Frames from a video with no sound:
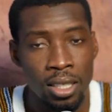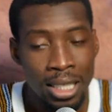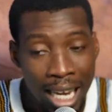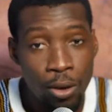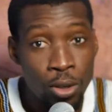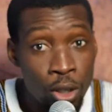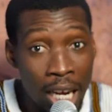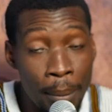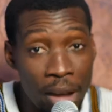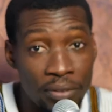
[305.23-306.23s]
Now, none
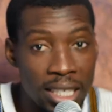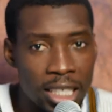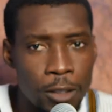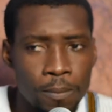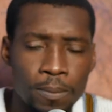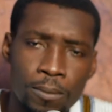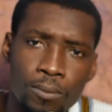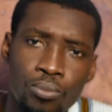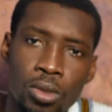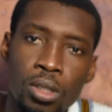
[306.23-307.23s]
about Finji.
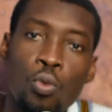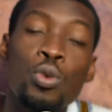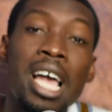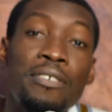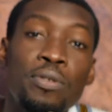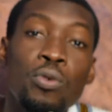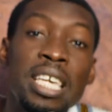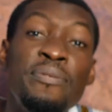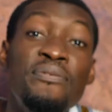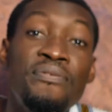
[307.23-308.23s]
We have to
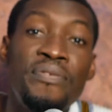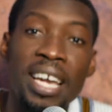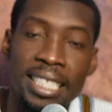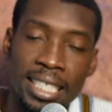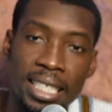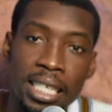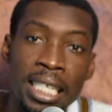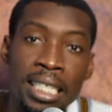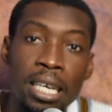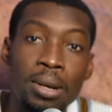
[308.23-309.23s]
invest
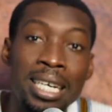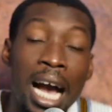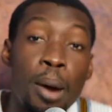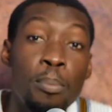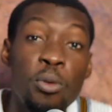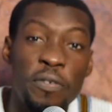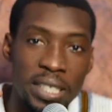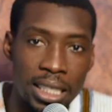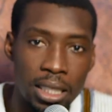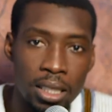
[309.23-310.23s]
in the Ghana
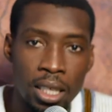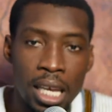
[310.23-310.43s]
movies,